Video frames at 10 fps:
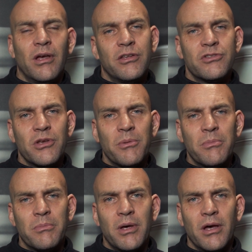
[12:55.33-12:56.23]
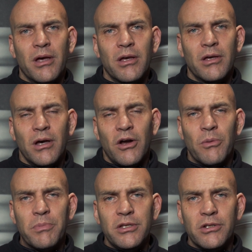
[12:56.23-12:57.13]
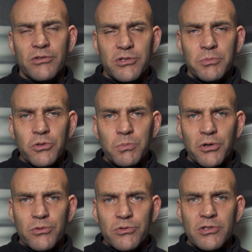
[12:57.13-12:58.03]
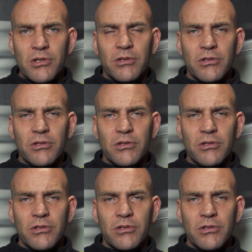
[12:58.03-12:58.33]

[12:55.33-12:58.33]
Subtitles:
some our opinion on some good models